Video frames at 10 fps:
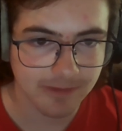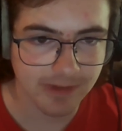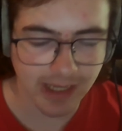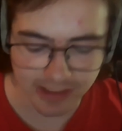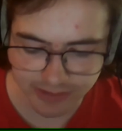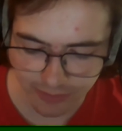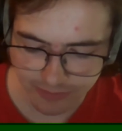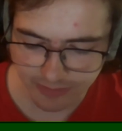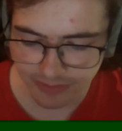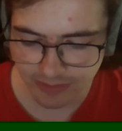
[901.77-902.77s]
yeah, so
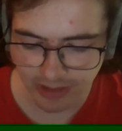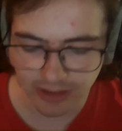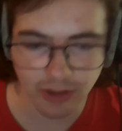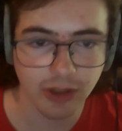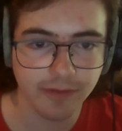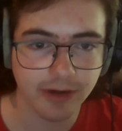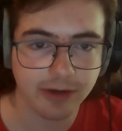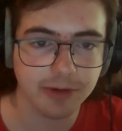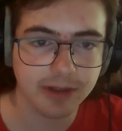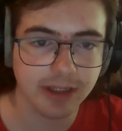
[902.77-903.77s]
I'll go over it
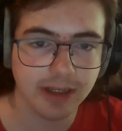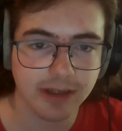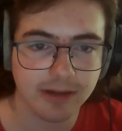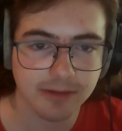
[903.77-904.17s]
quickly